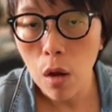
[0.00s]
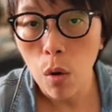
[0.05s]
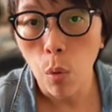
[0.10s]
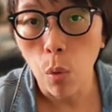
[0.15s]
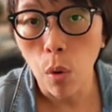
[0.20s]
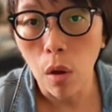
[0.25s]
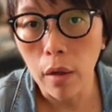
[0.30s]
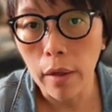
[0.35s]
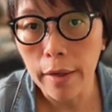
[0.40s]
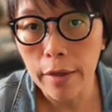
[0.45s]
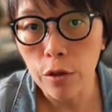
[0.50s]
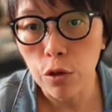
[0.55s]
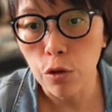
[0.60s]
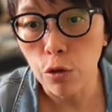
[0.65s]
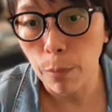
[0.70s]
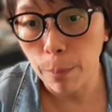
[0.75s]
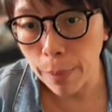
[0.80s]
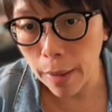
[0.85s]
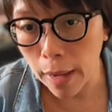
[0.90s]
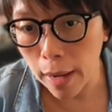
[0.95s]
willing to
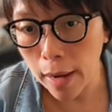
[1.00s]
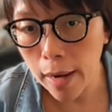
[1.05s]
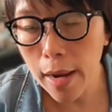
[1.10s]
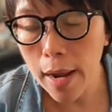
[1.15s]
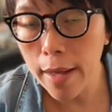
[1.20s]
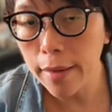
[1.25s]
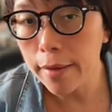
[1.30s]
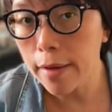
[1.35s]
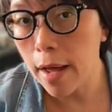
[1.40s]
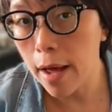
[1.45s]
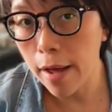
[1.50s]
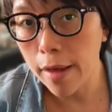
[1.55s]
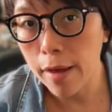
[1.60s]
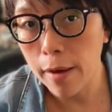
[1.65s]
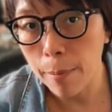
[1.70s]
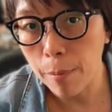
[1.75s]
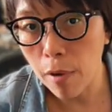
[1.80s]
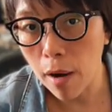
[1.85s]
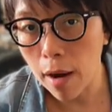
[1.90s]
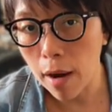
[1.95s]
buy at a higher
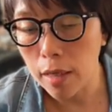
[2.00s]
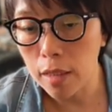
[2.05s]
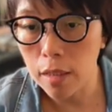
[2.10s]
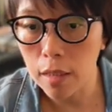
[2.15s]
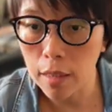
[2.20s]
price